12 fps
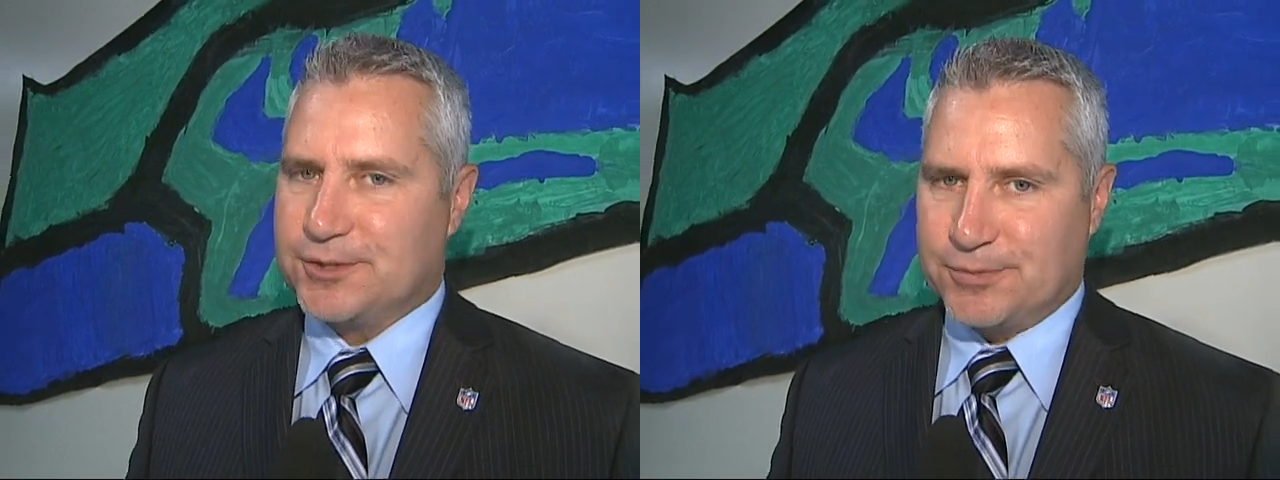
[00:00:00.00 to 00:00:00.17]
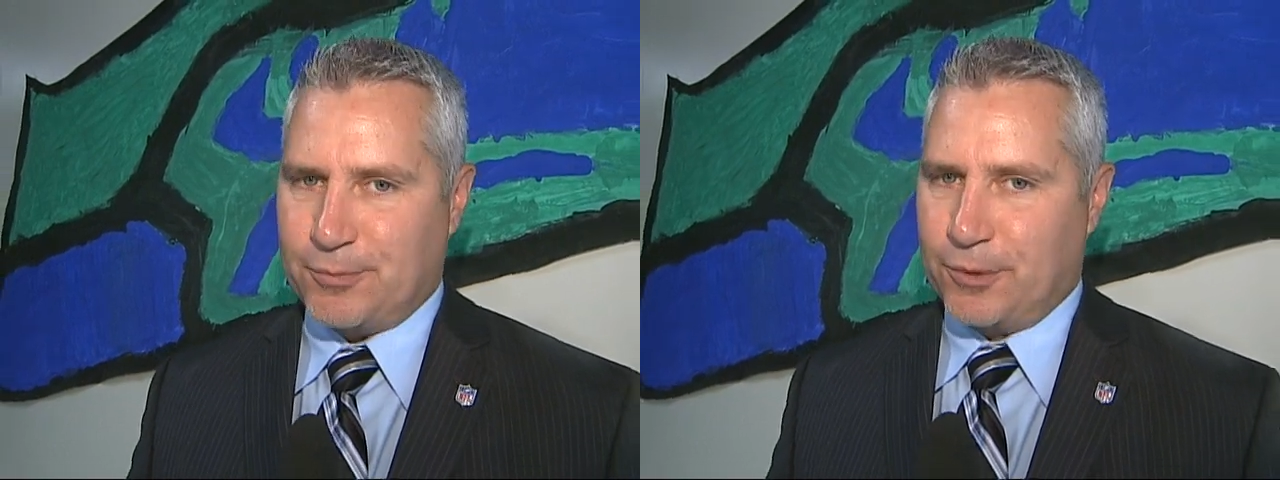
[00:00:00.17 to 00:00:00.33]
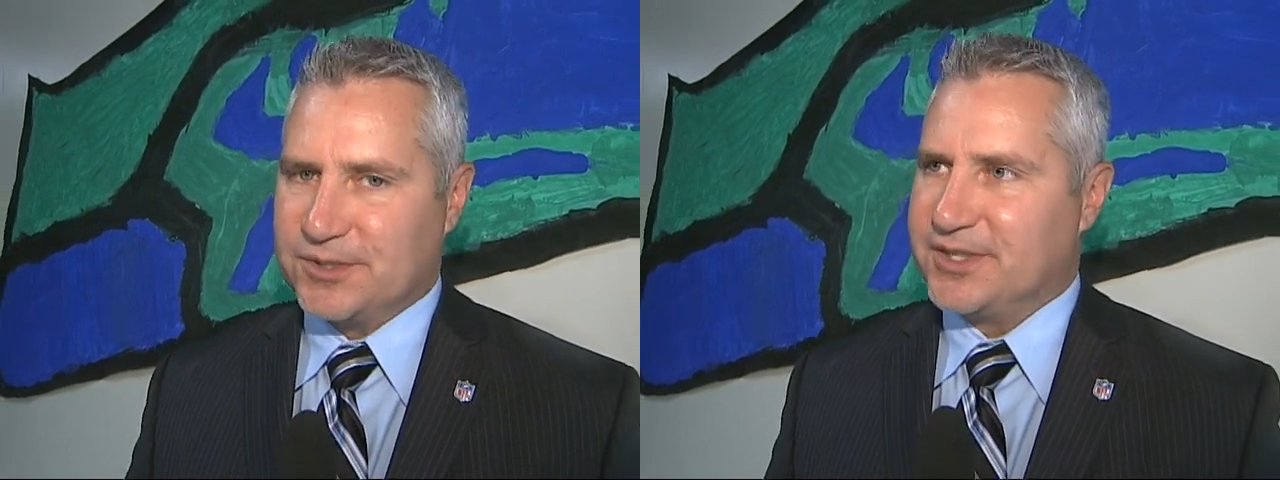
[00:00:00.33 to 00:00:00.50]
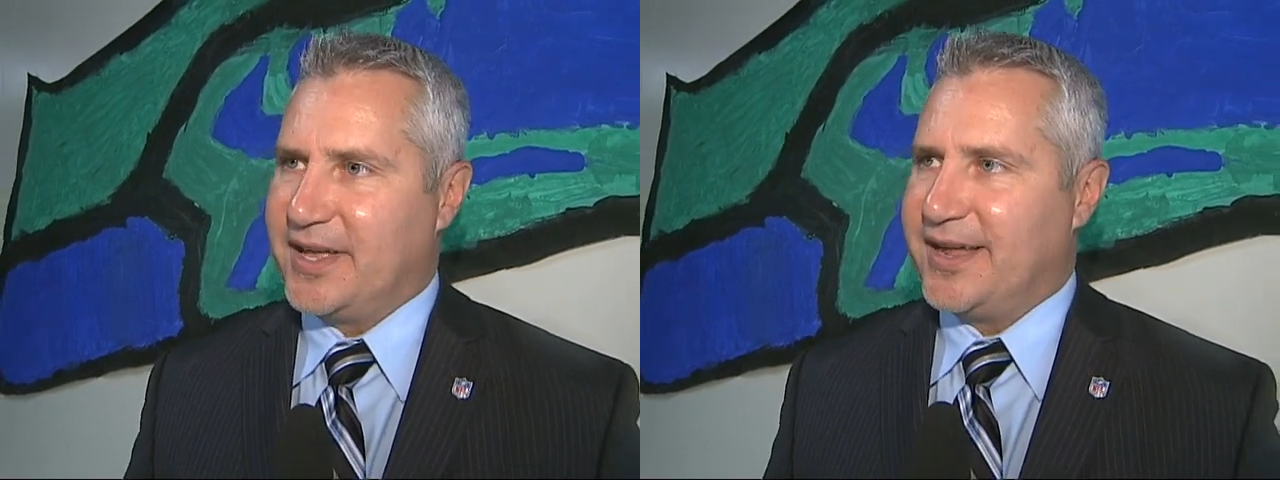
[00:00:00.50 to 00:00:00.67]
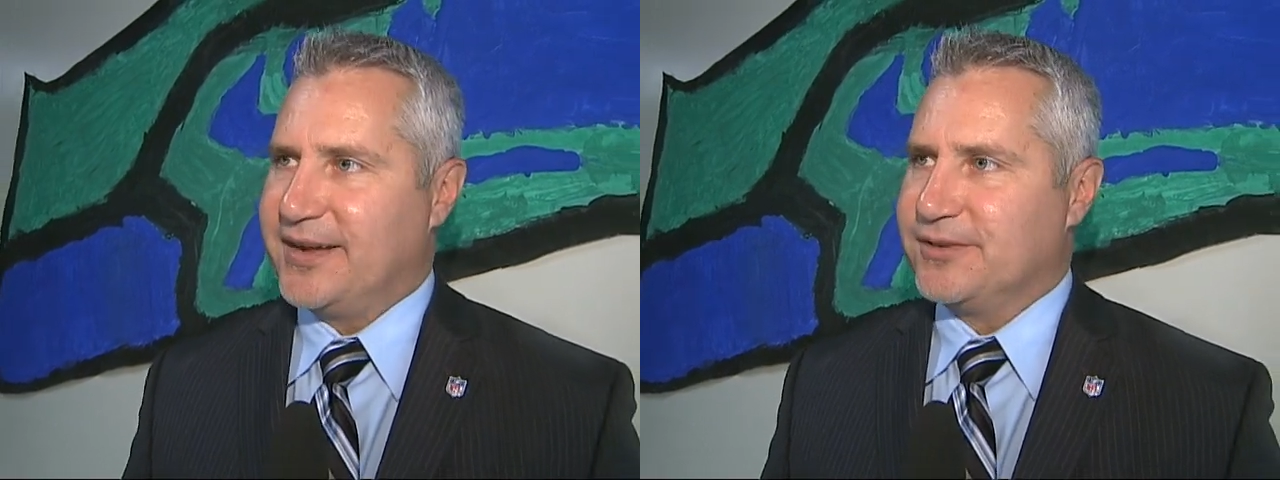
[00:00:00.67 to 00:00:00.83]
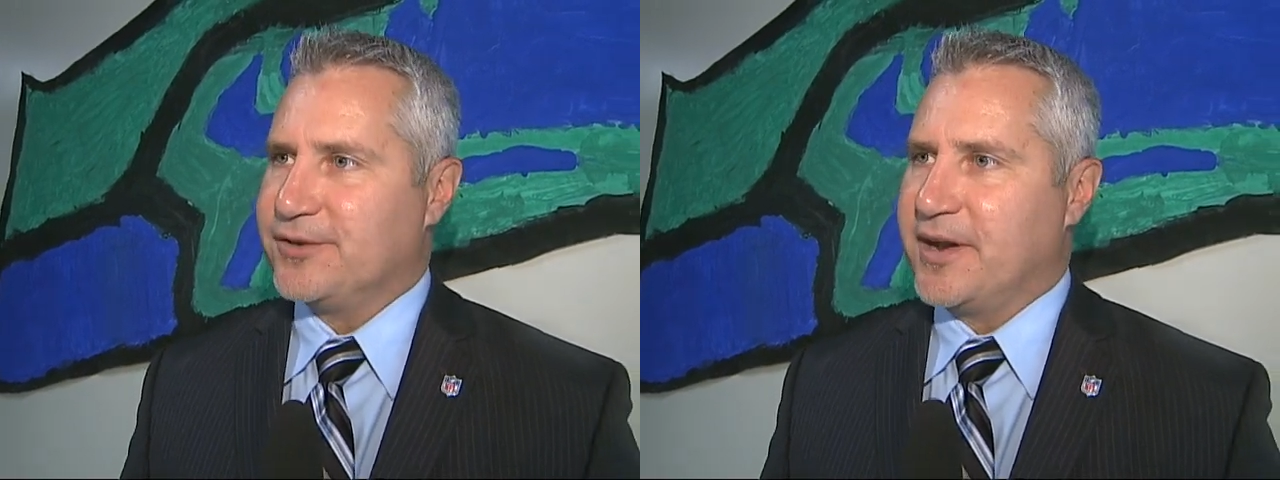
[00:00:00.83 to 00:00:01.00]
Sportsnet
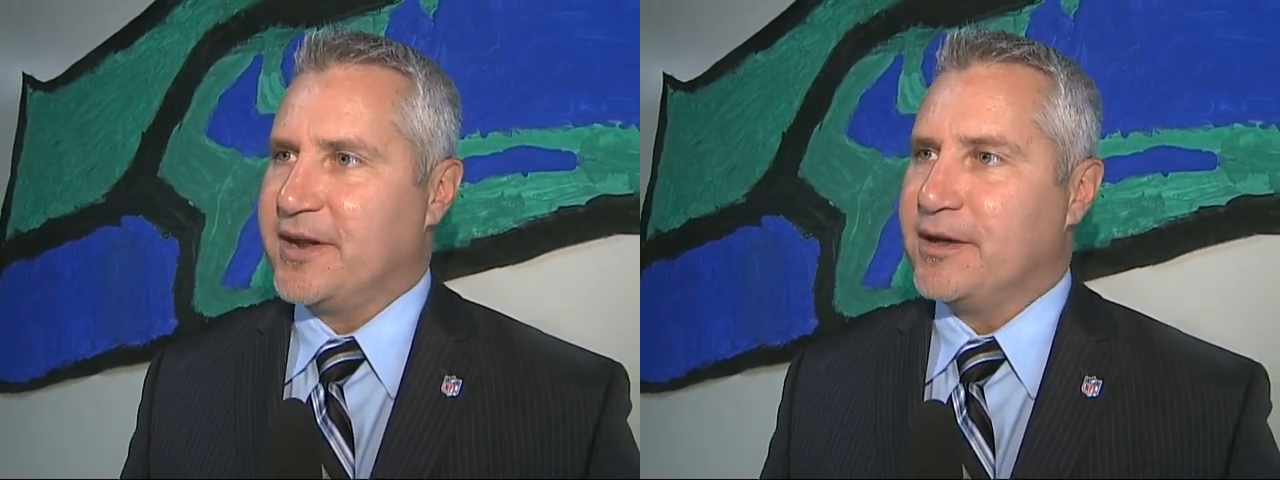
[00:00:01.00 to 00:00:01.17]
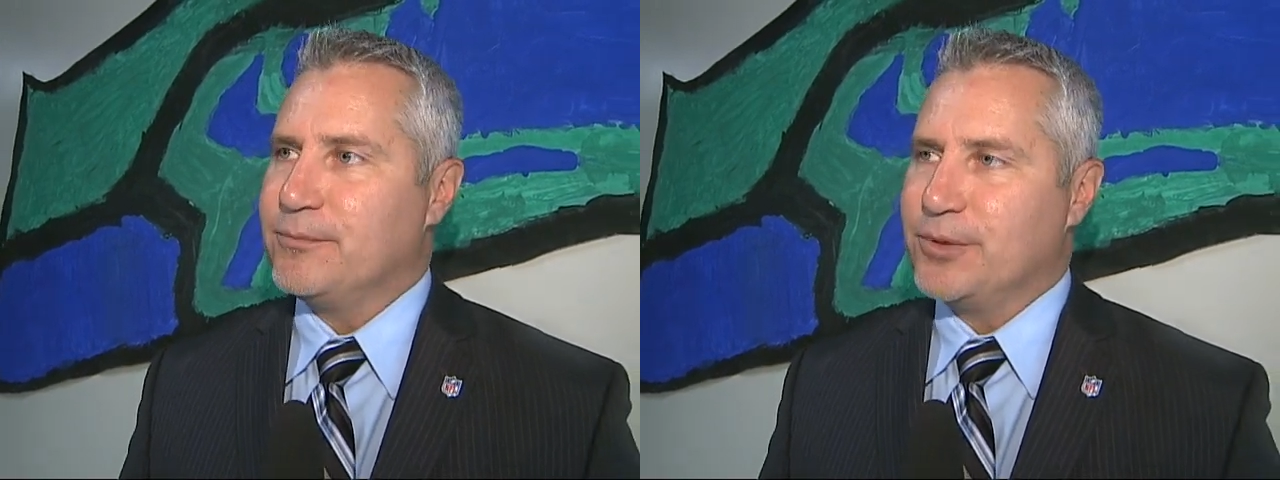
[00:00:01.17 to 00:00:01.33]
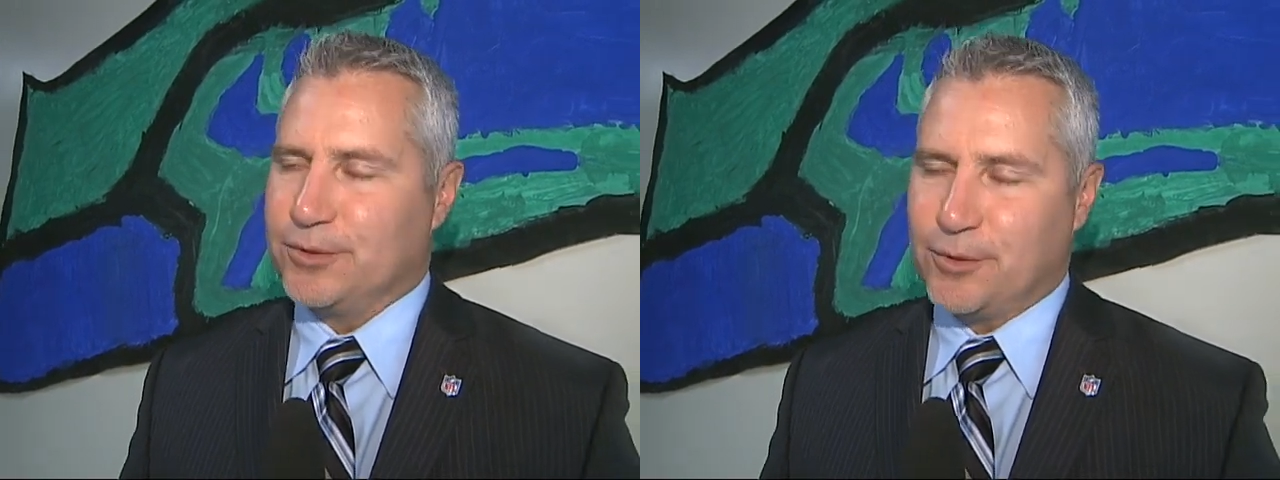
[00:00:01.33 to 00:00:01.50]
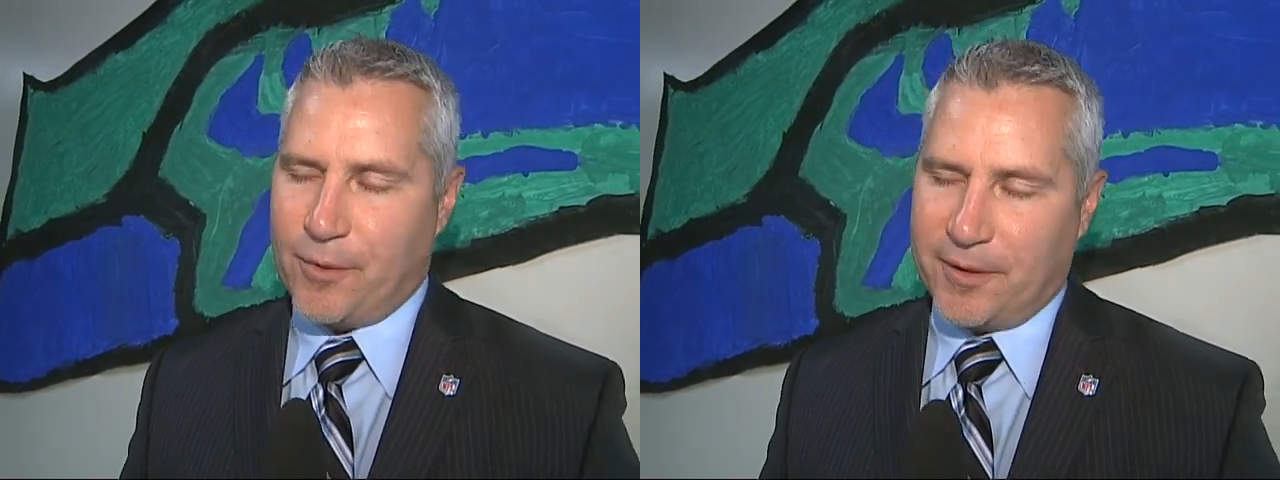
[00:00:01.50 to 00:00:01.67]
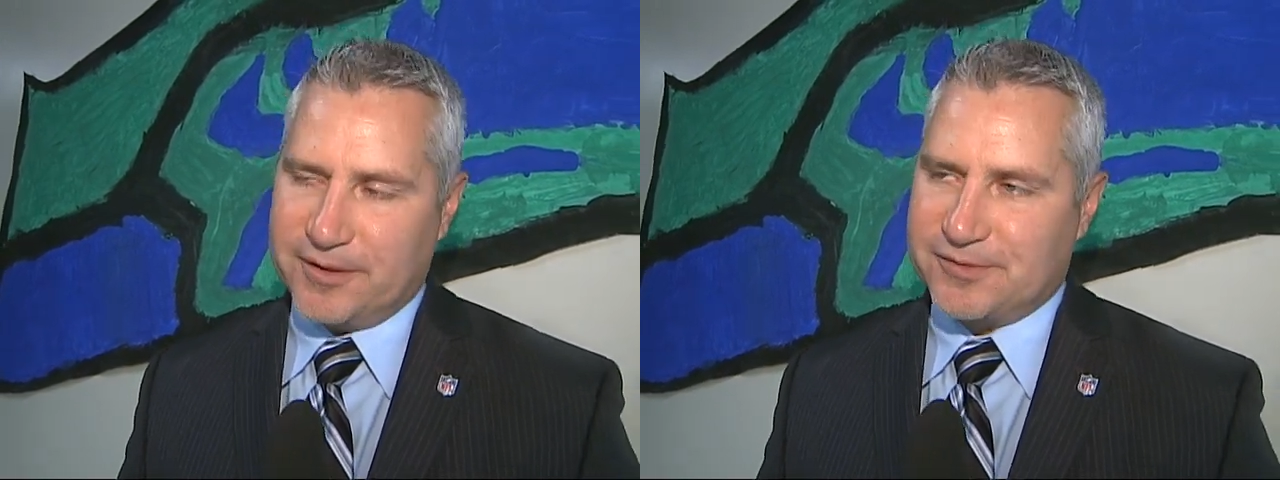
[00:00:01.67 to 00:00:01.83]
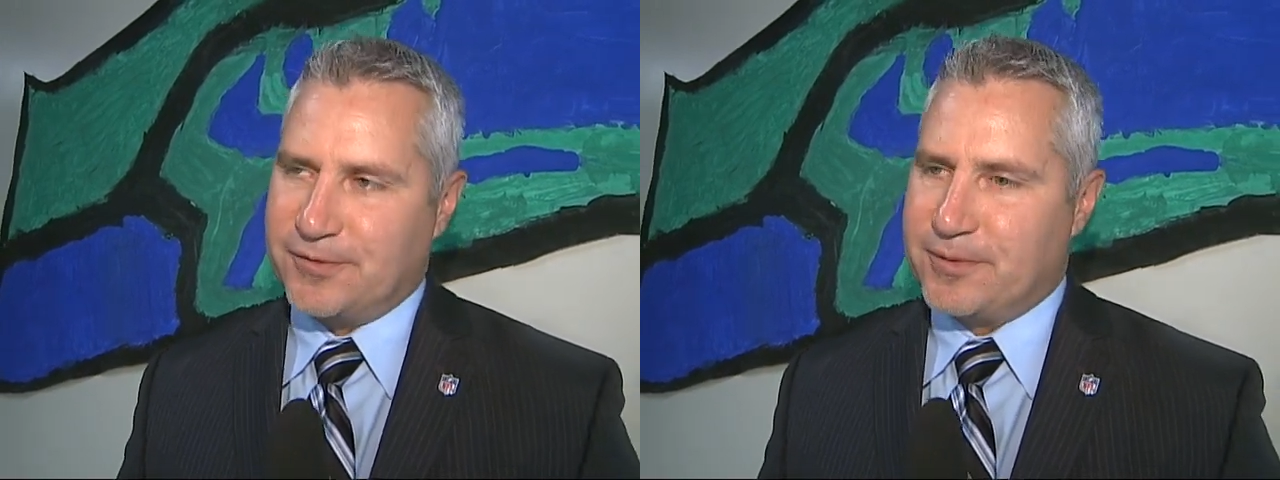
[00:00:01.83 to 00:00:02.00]
and trying to help build
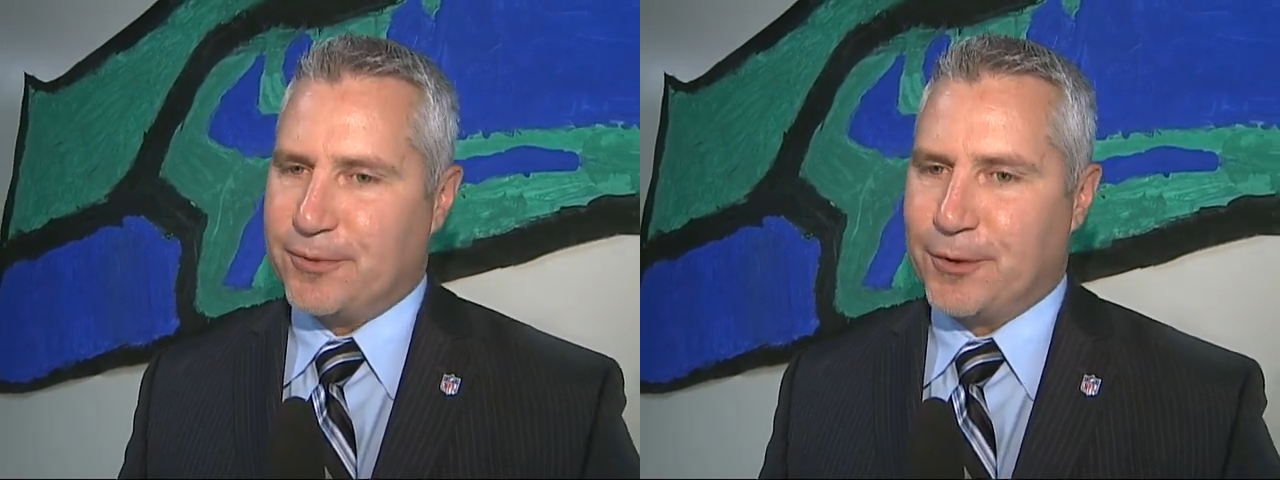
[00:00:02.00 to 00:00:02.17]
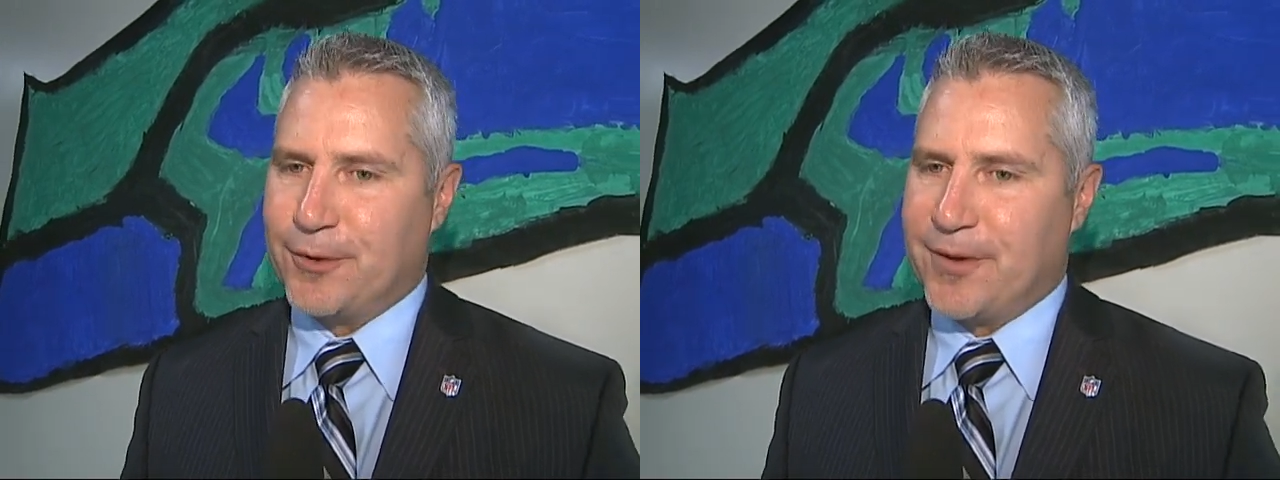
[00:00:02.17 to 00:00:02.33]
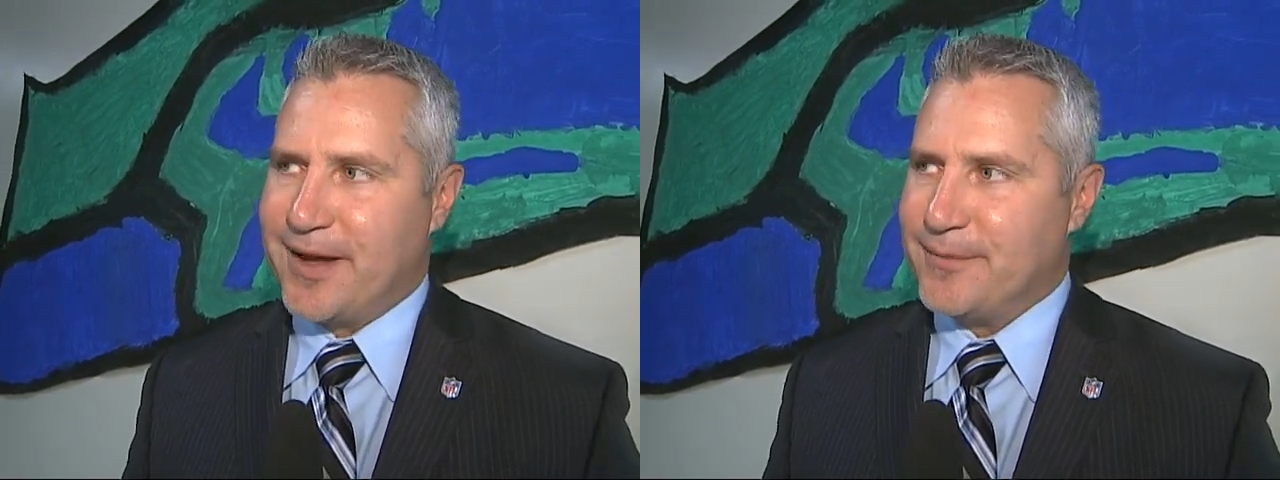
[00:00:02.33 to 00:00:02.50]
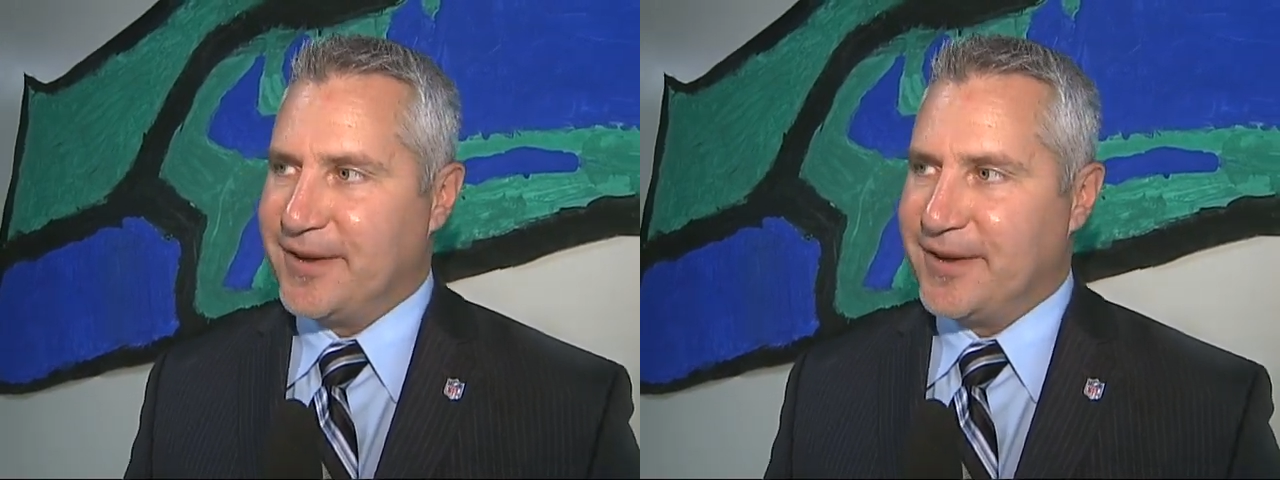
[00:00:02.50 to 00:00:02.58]
awareness for the program.